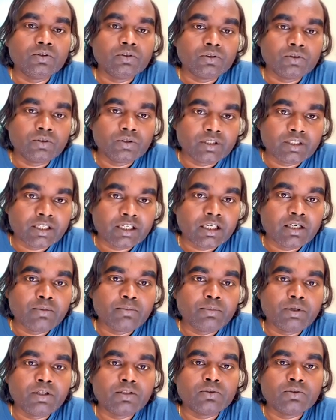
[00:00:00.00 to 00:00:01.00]
real
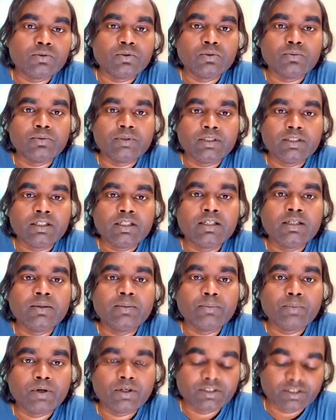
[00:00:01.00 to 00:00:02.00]
numbers should be
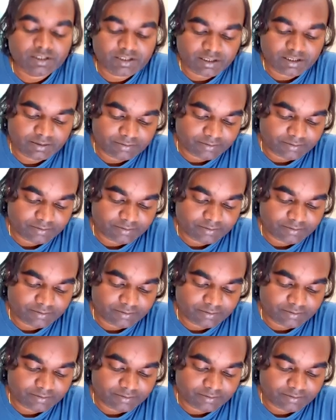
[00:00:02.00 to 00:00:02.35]
positive.